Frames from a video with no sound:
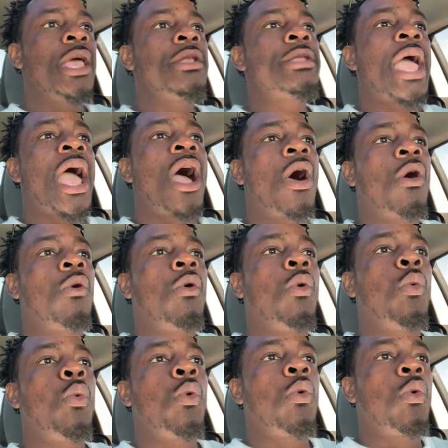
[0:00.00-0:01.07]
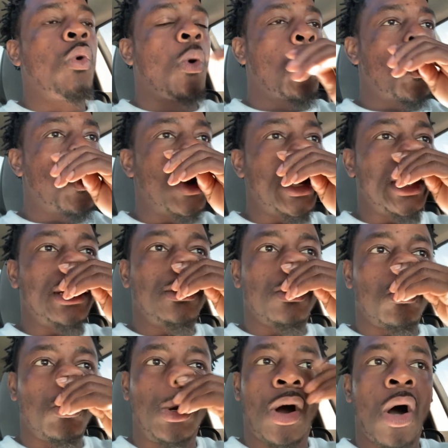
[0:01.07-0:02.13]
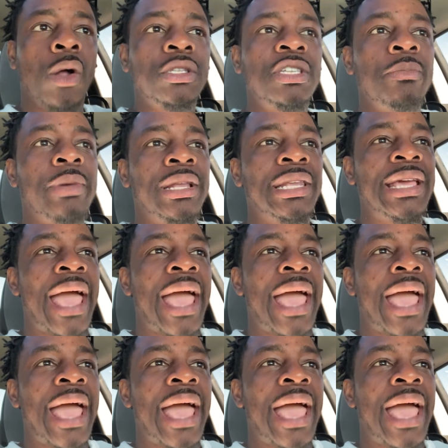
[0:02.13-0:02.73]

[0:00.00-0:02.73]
Now, what what ultimately